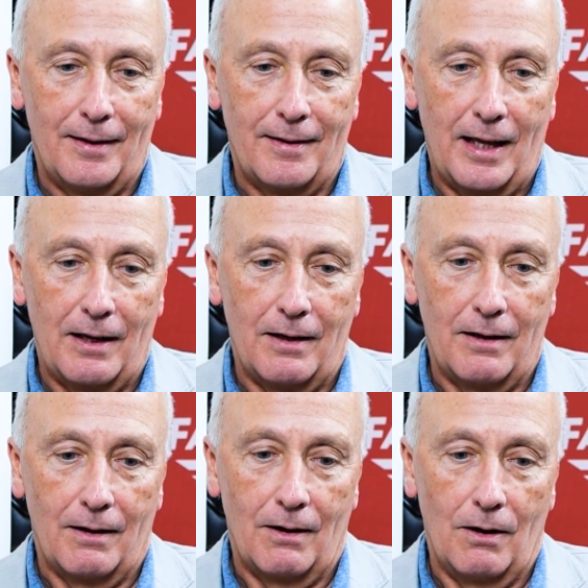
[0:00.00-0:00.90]

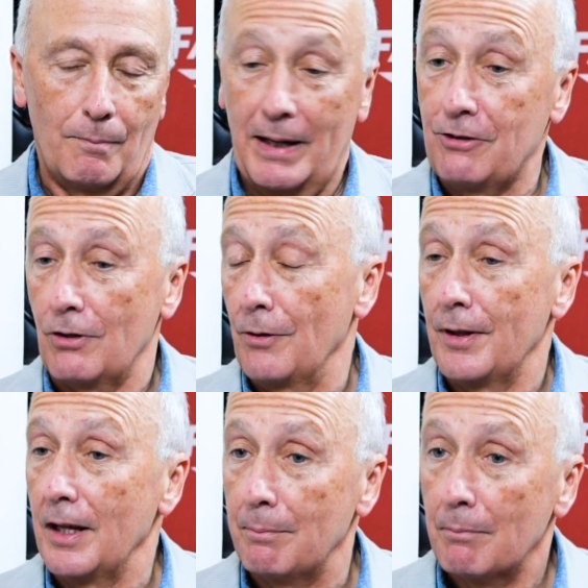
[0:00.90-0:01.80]
They are based on
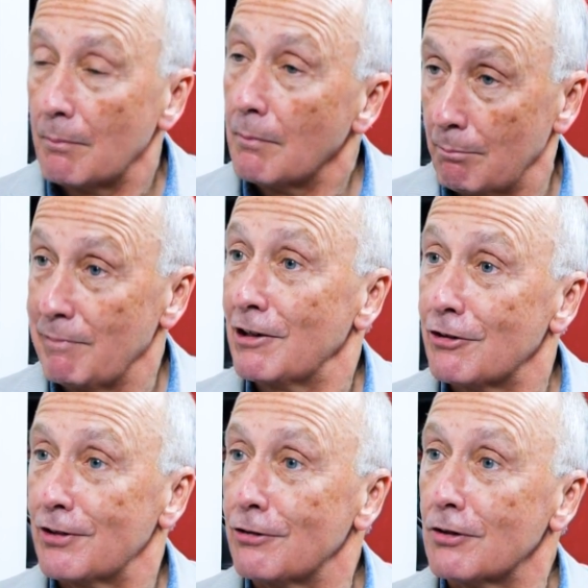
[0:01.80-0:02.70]
the
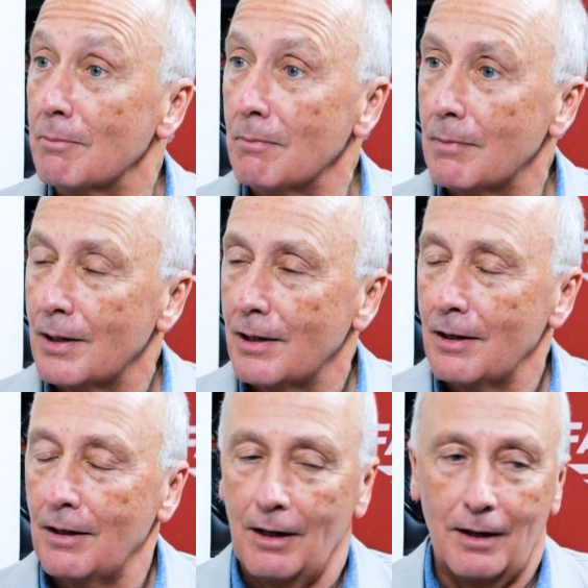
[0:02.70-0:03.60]
British system
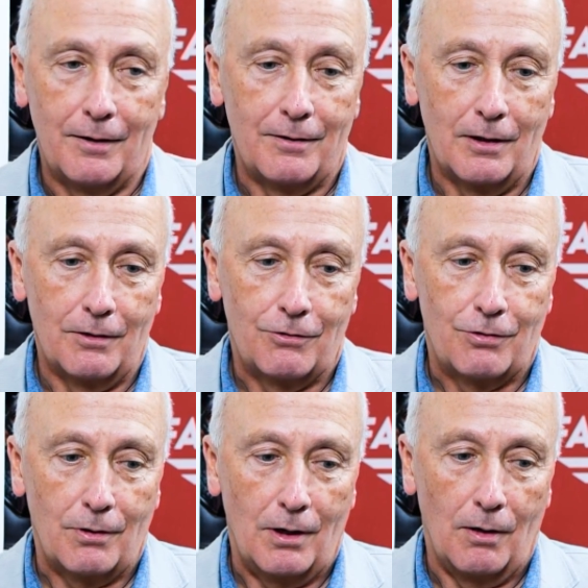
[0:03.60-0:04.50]

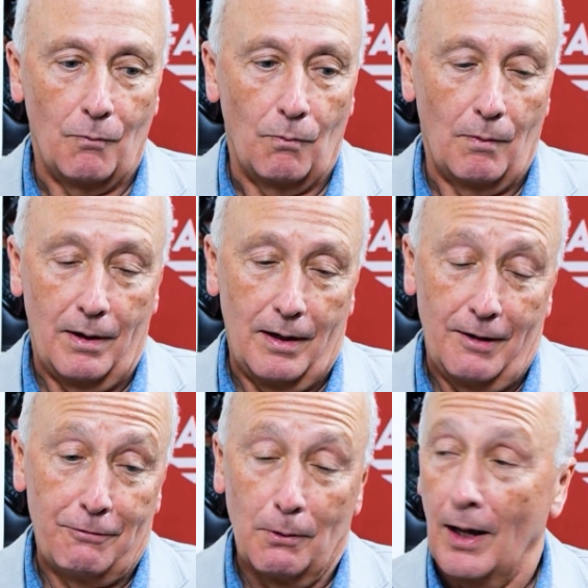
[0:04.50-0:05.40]
that,
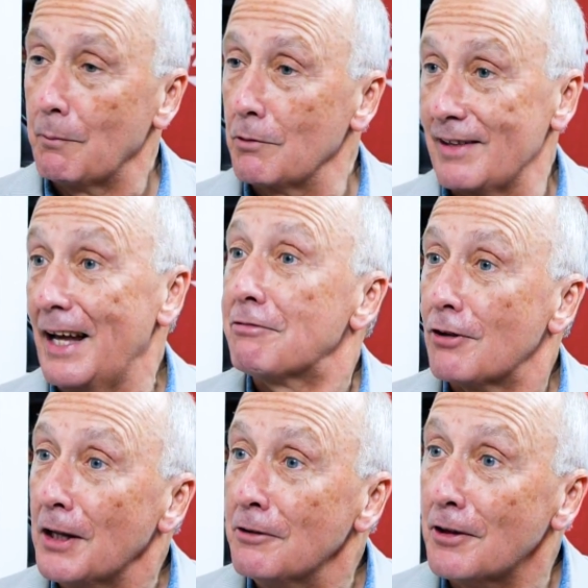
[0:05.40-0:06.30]
if you like, was left
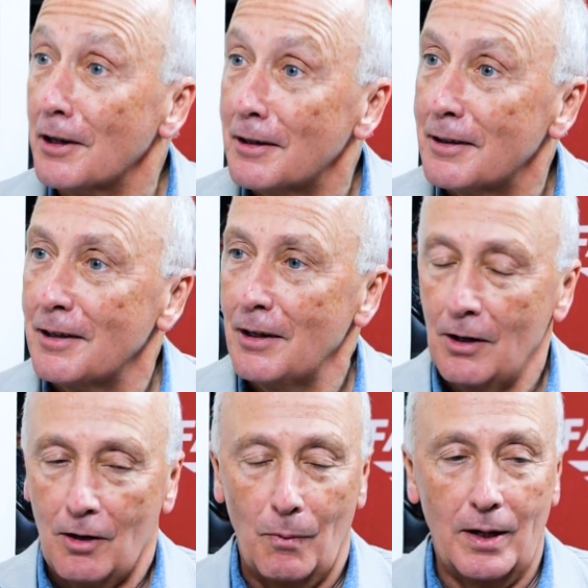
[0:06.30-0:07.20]
to India
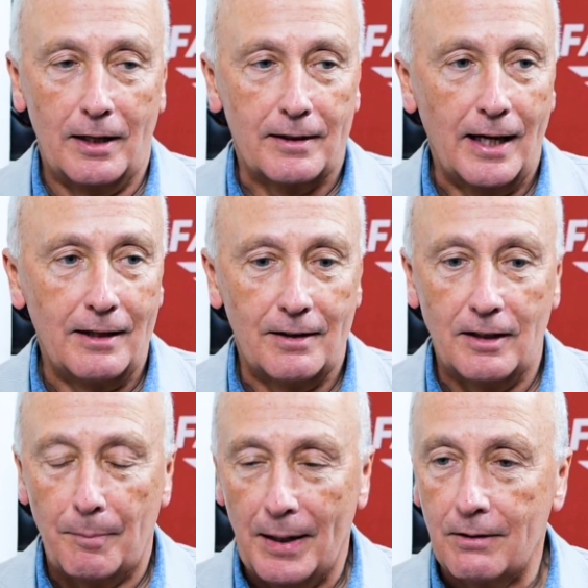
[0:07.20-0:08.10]
when it gained
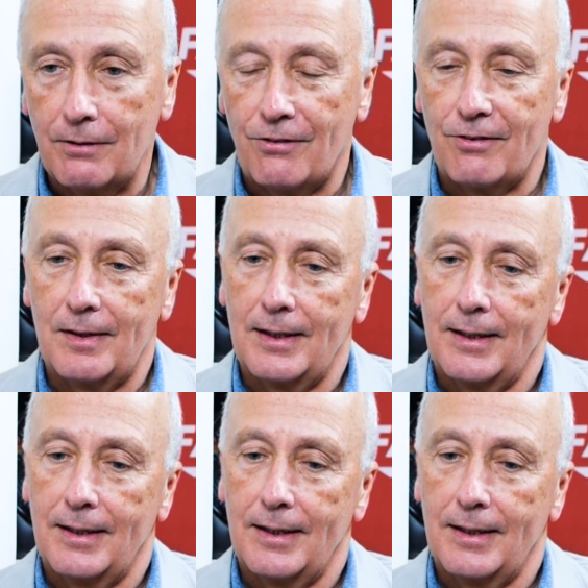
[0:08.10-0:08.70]
independence.